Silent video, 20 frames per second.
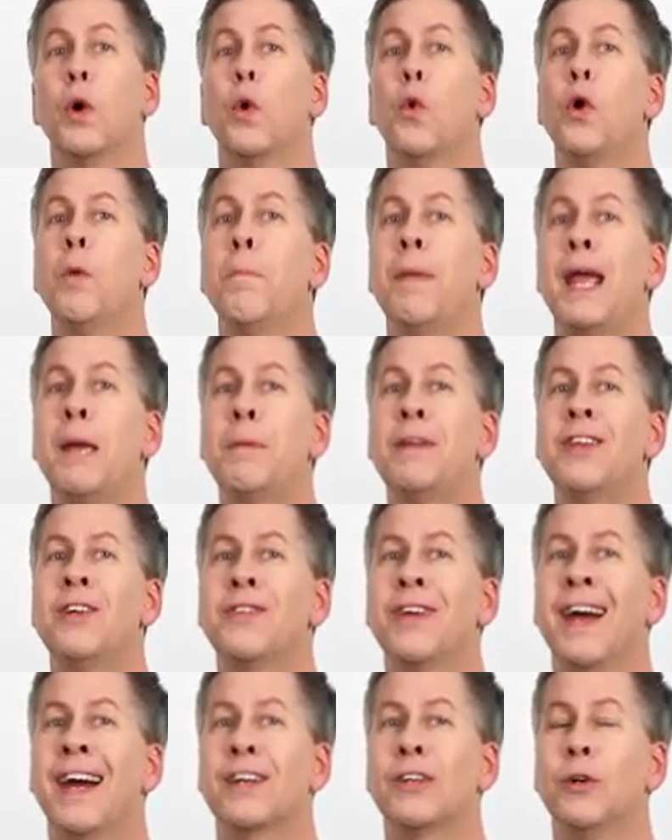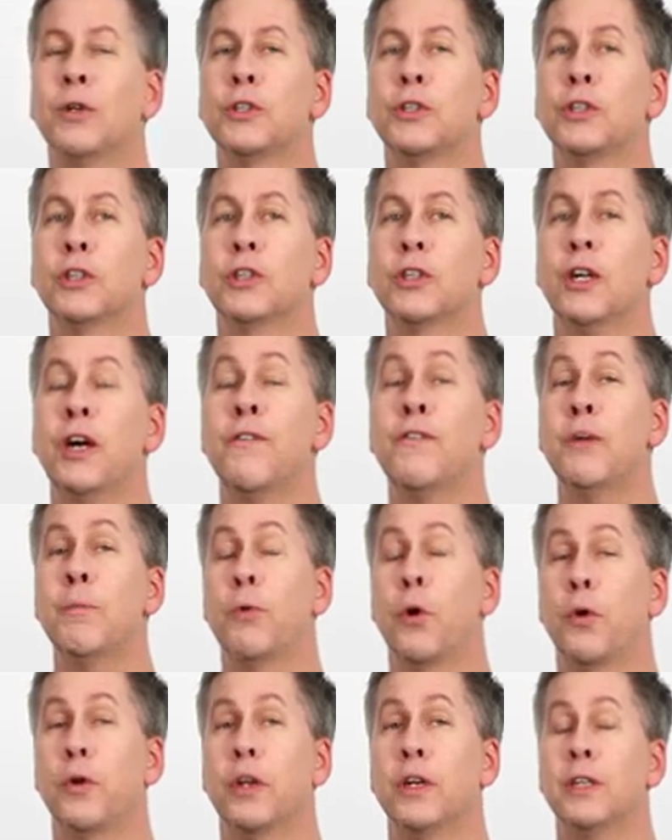Or maybe the diagnosis of
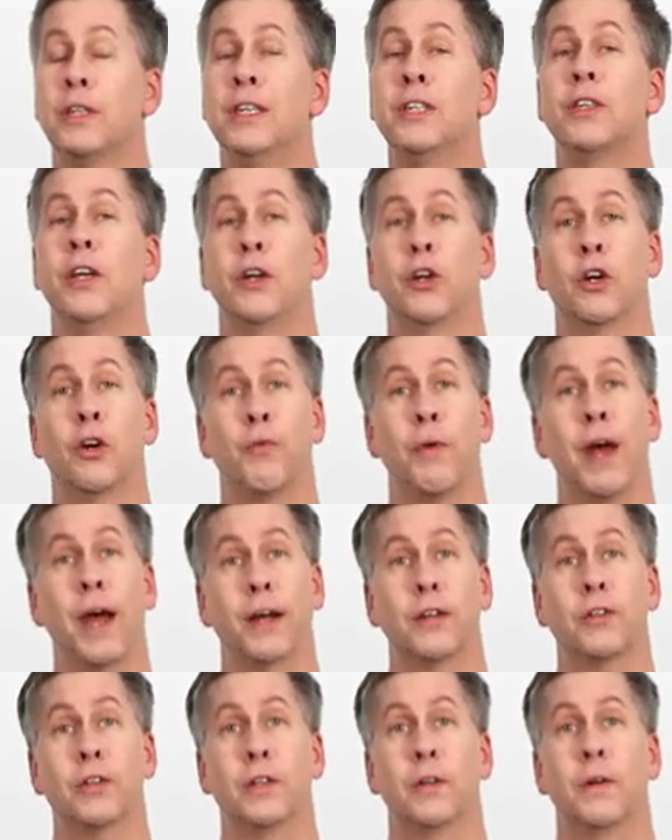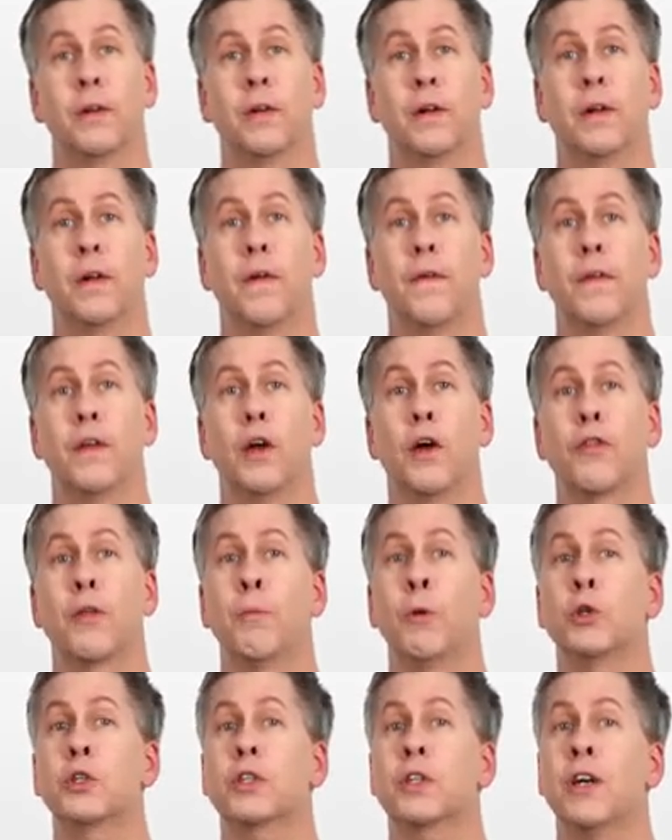pneumonia is incorrect. The
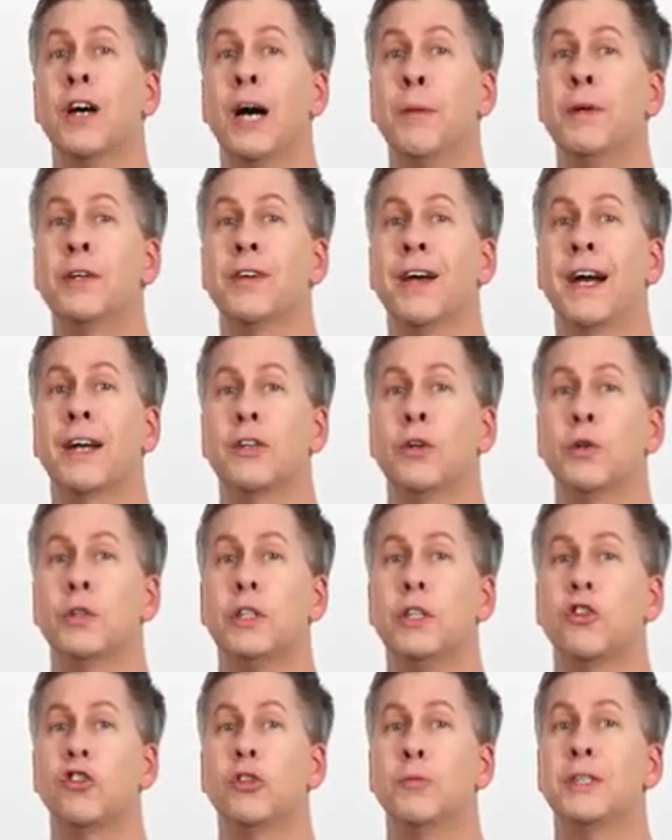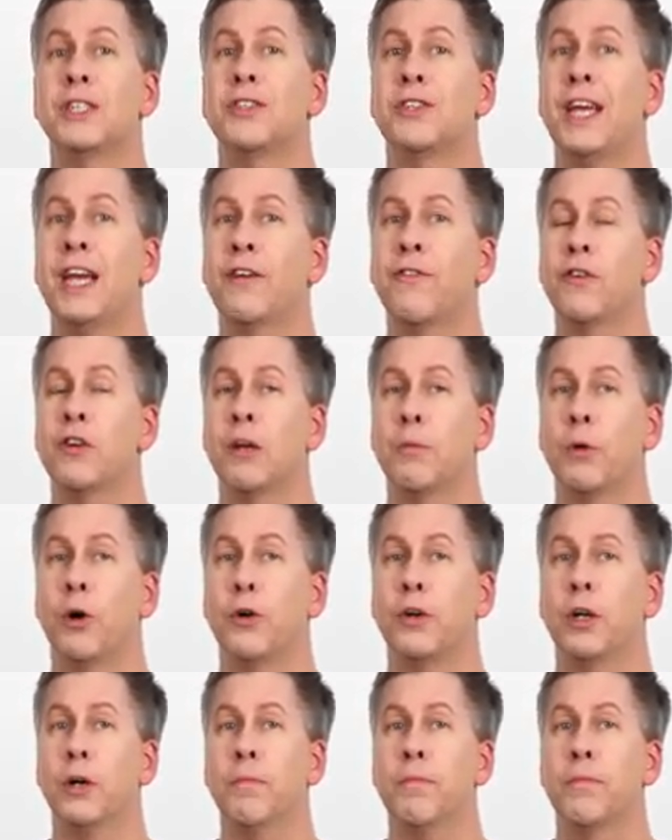most common diagnoses to mistake for
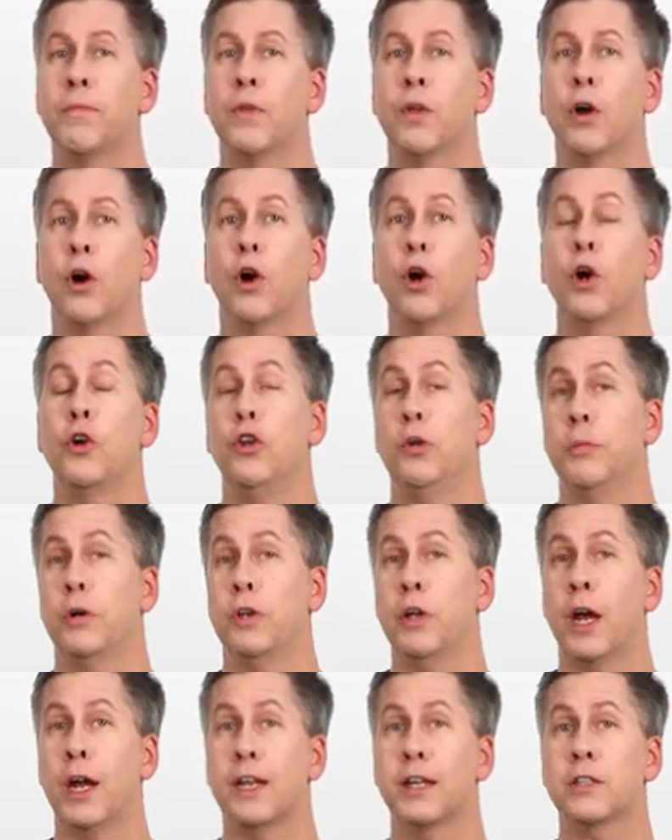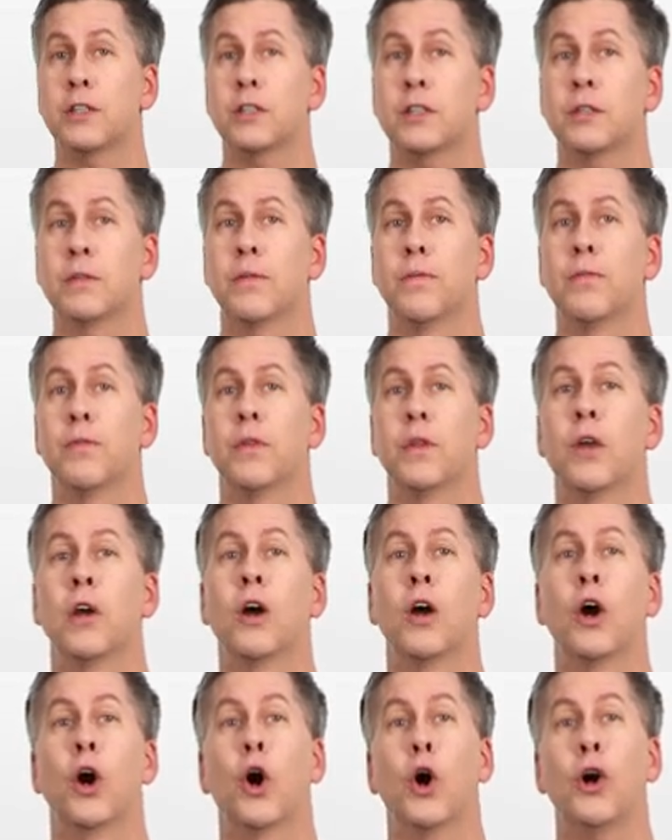pneumonia are pneumonitis,
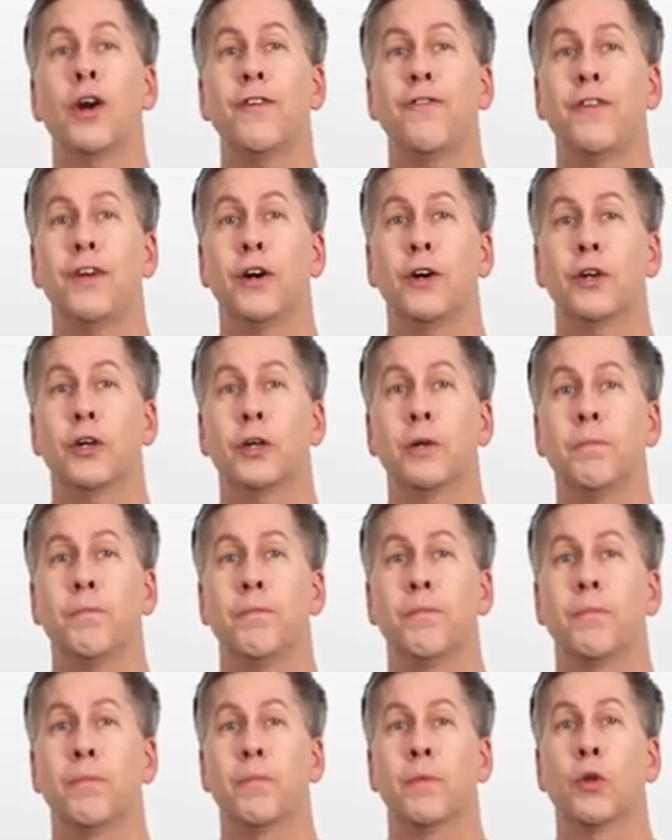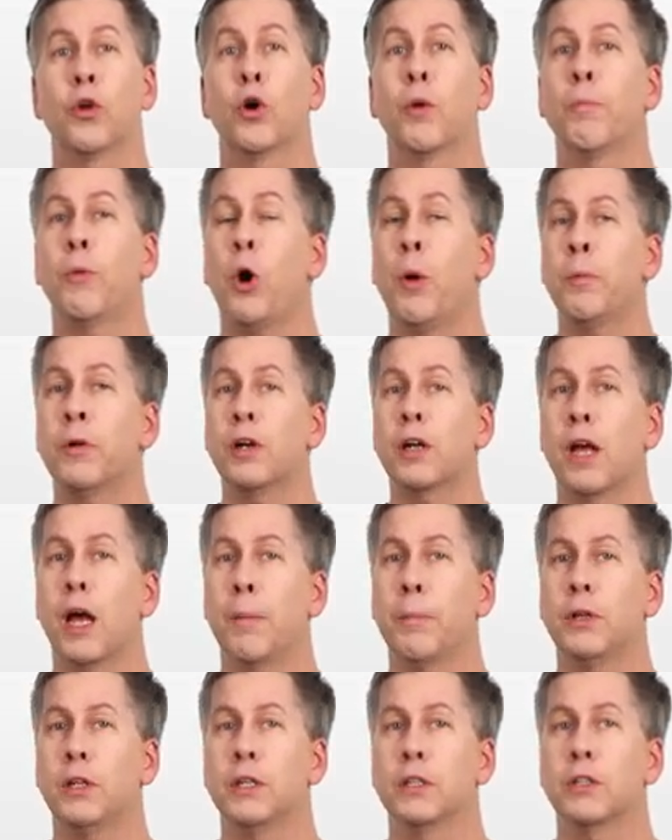heart failure, pulmonary
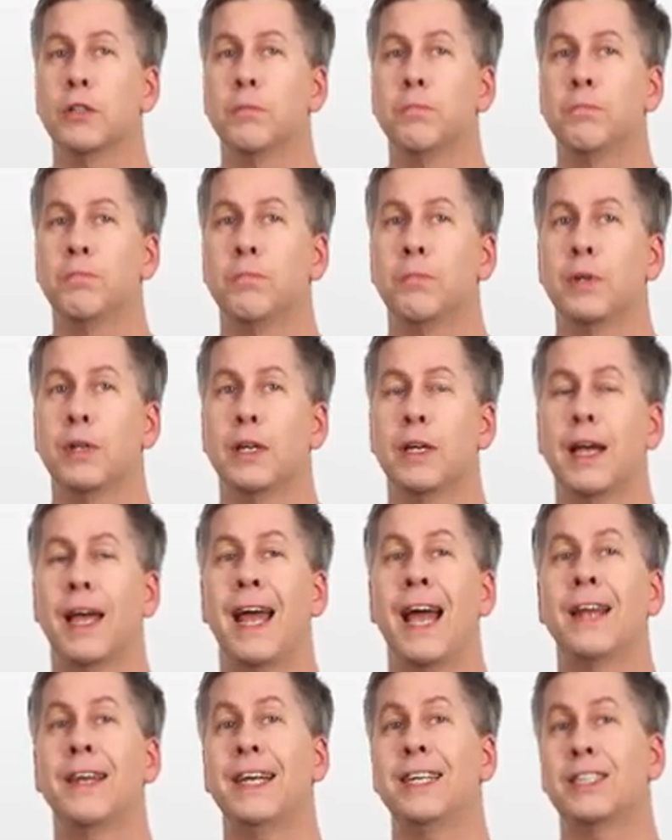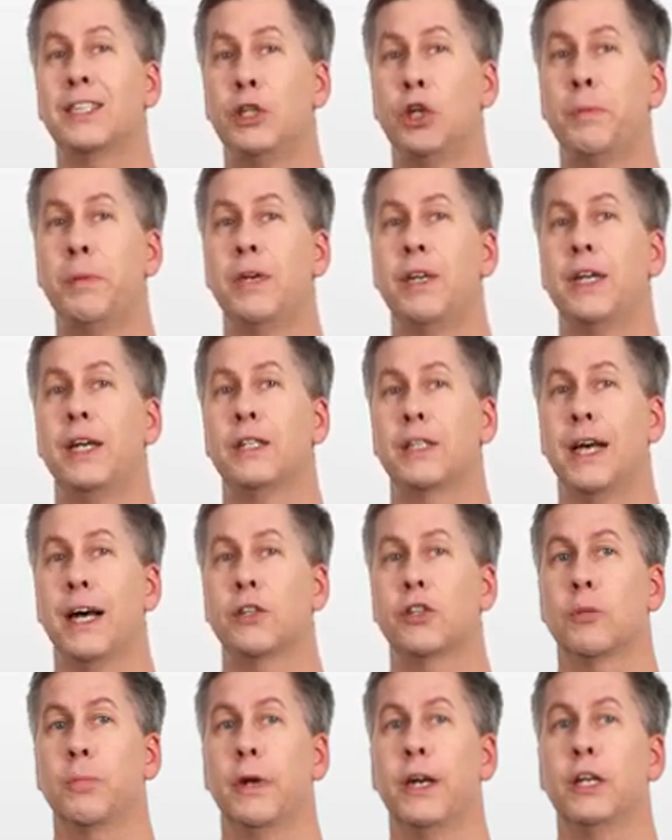embolism, and a COPD
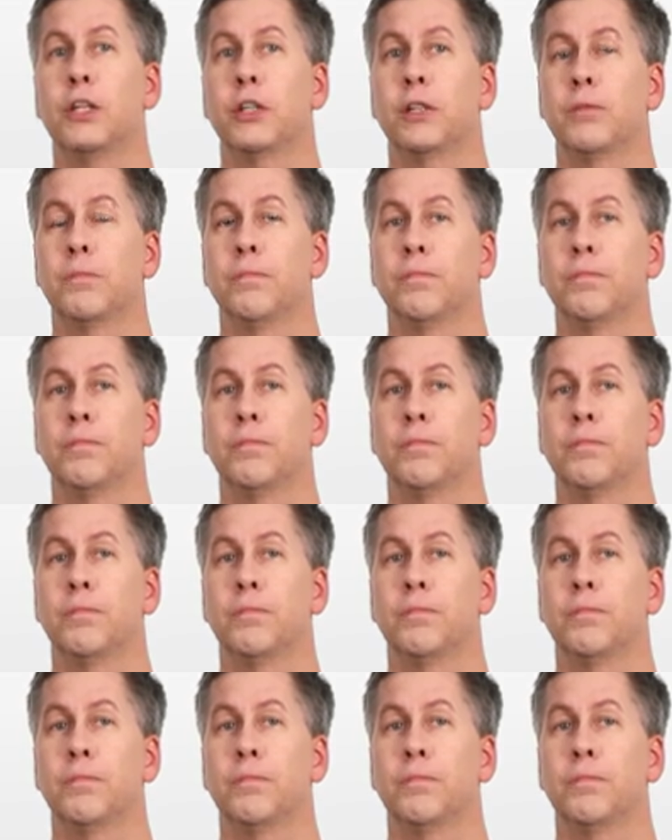exacerbation.